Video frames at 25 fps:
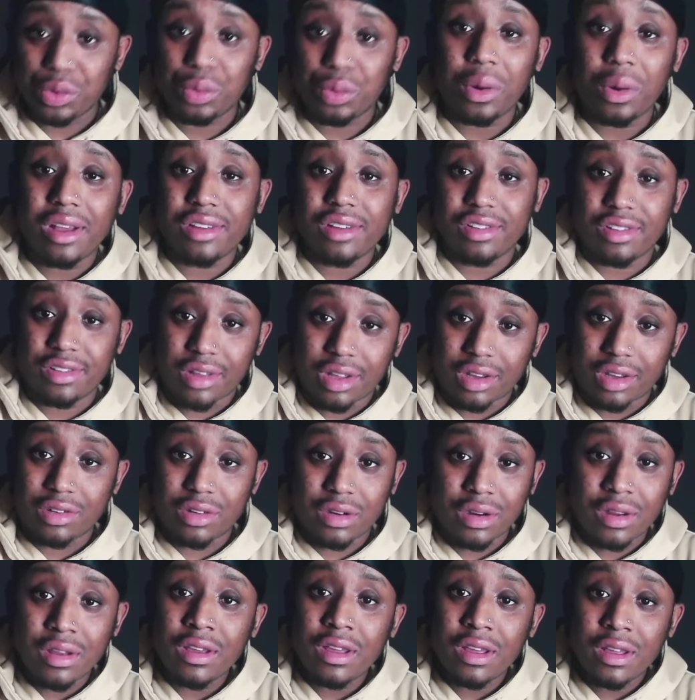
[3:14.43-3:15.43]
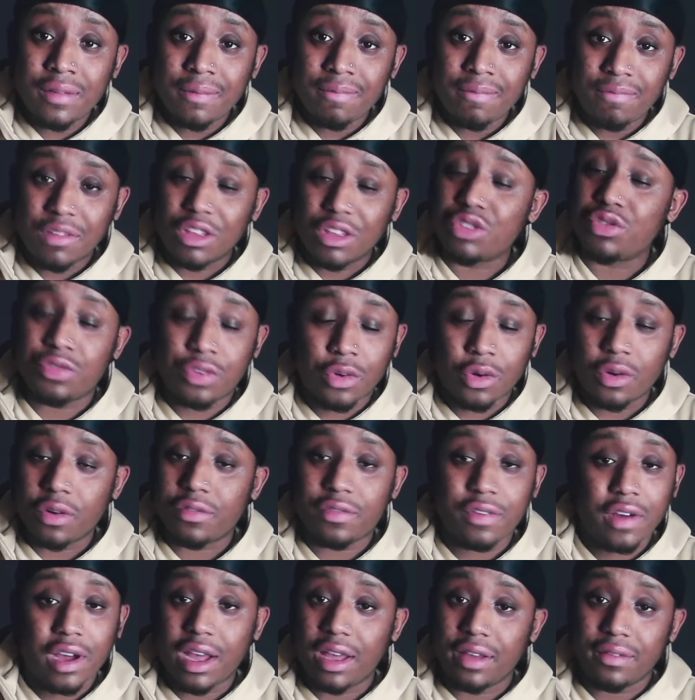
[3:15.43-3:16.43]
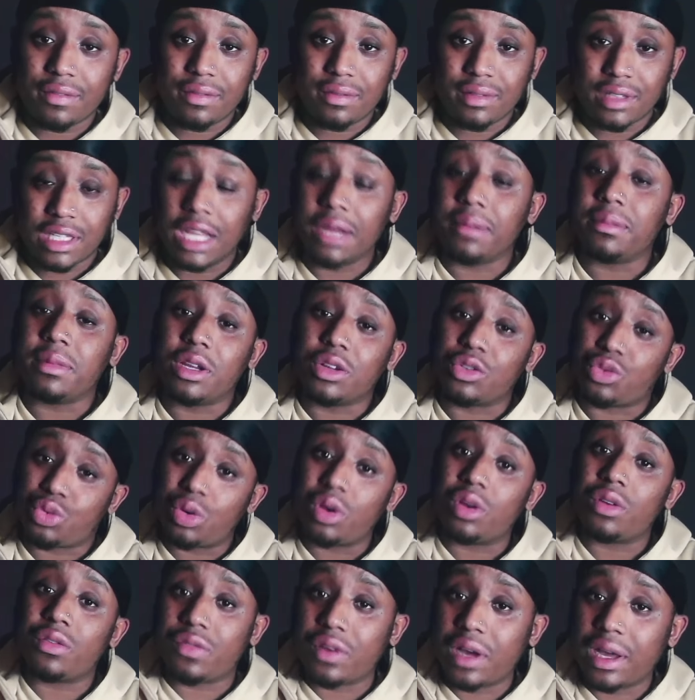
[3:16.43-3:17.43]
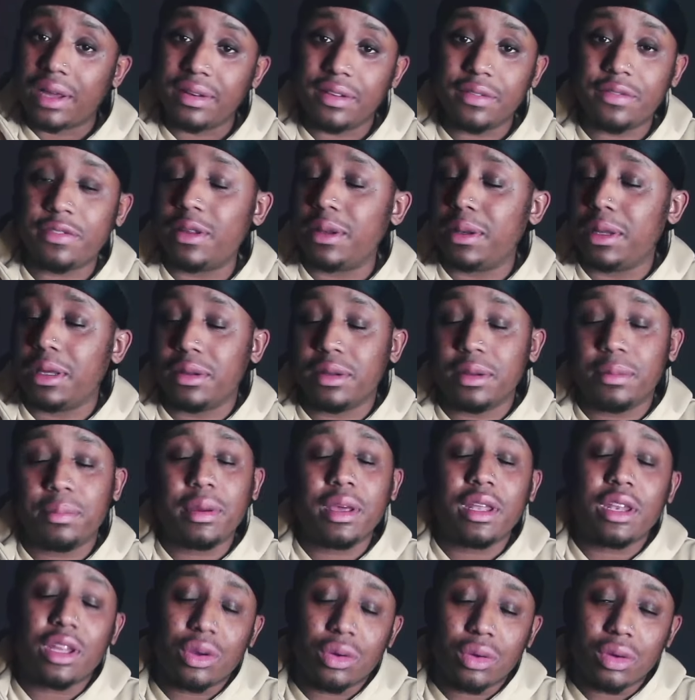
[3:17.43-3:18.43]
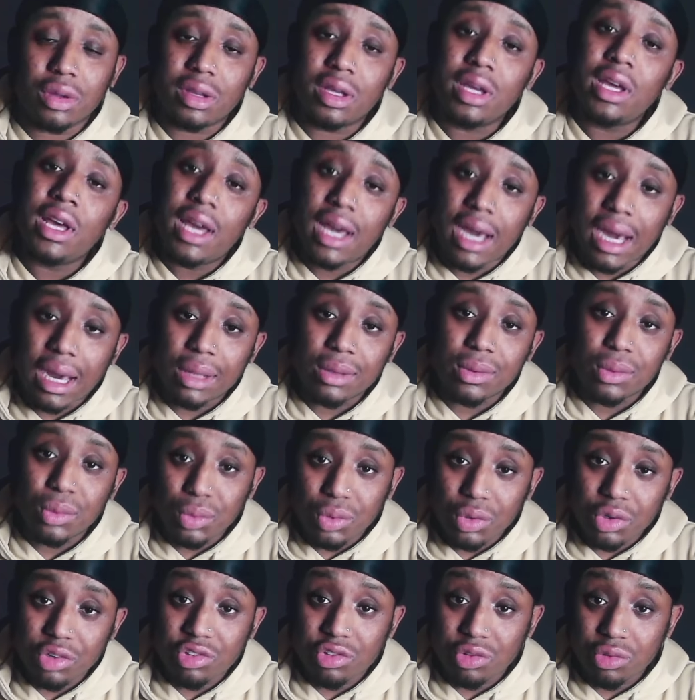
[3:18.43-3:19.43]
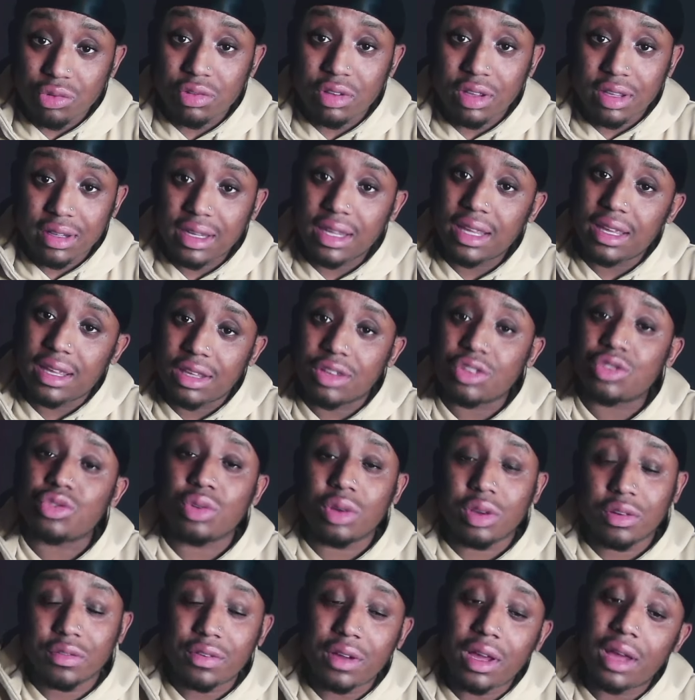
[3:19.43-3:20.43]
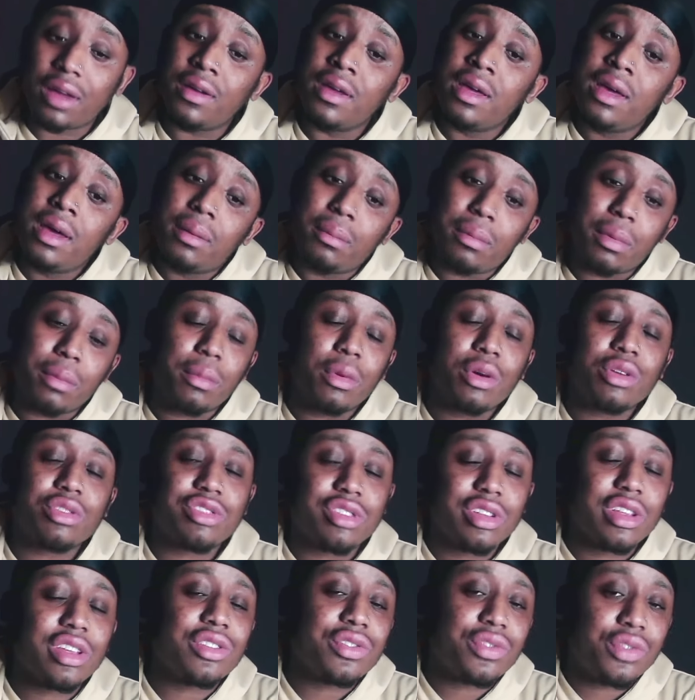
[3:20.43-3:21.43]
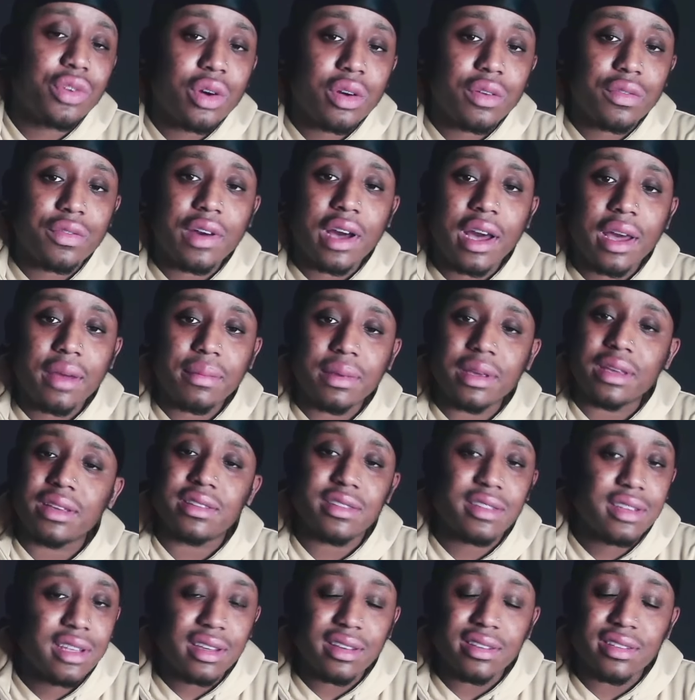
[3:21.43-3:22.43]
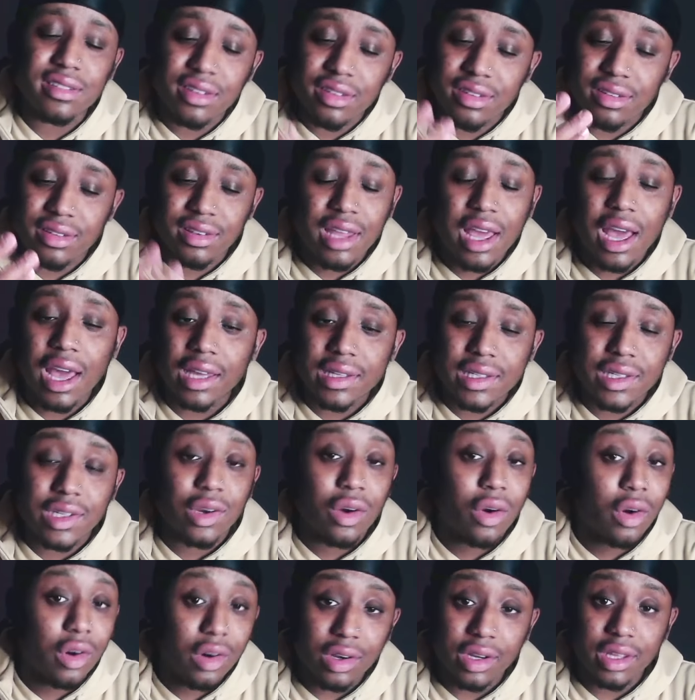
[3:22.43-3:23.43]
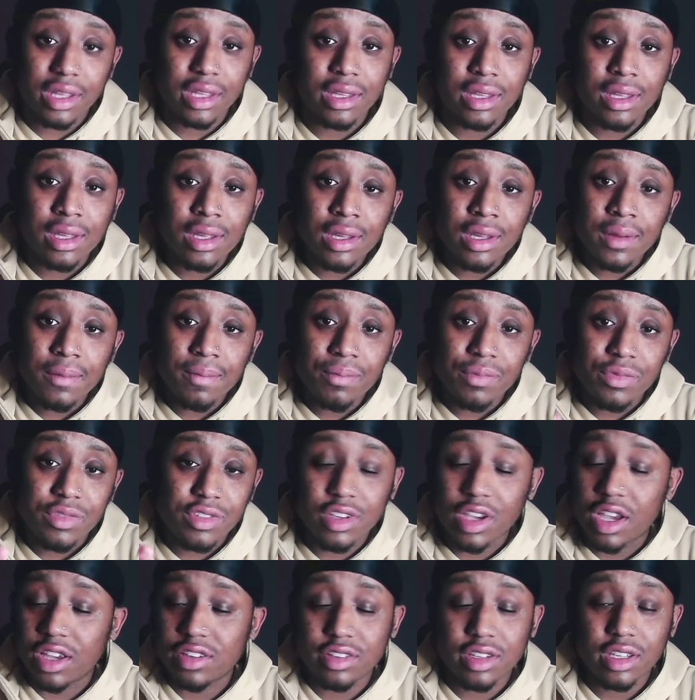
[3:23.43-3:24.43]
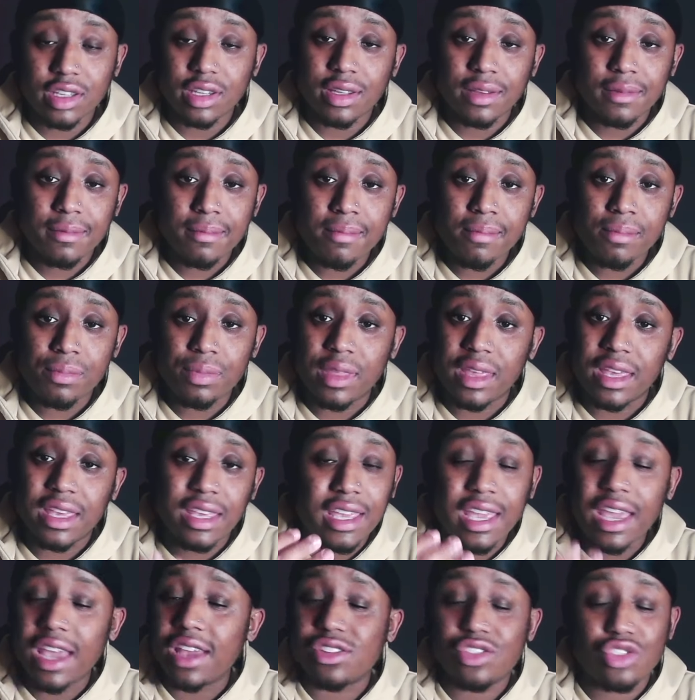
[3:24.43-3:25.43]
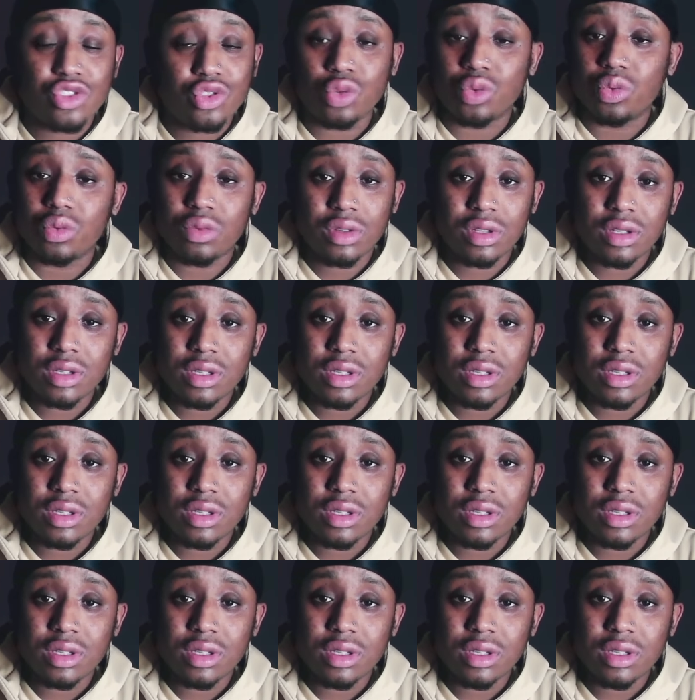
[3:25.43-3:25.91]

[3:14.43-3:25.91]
you watch the Thunder, it's four and five. Damn near three and five, depending depending on how Lou Dorsu said day is three and five. But mostly it's four and five because niggas is not guarding Josh Giddey. He can't shoot